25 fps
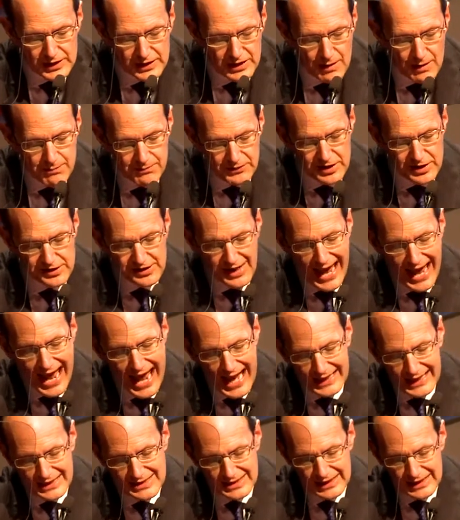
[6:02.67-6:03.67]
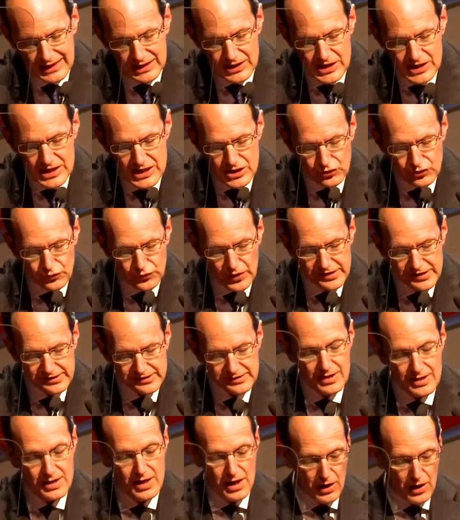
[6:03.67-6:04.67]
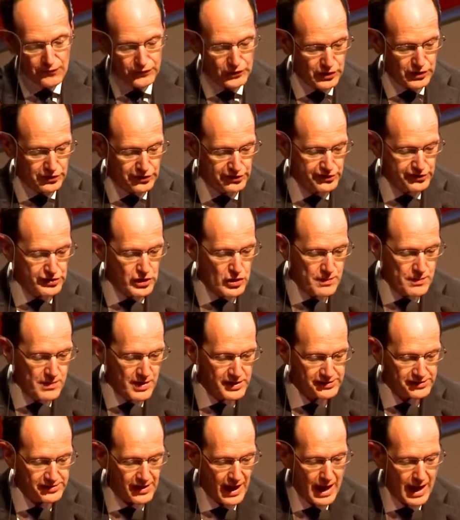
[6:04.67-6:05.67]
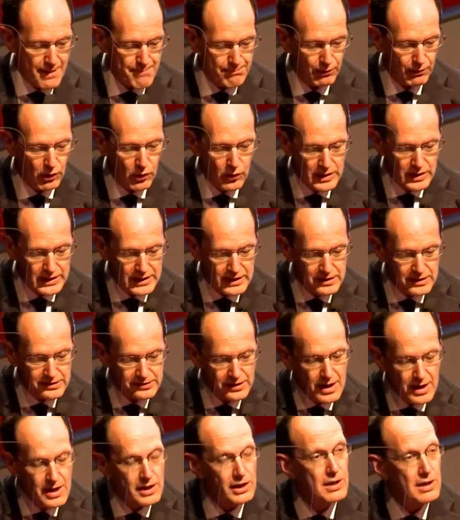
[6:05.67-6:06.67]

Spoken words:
that companies are acting in the interests of consumers, employees,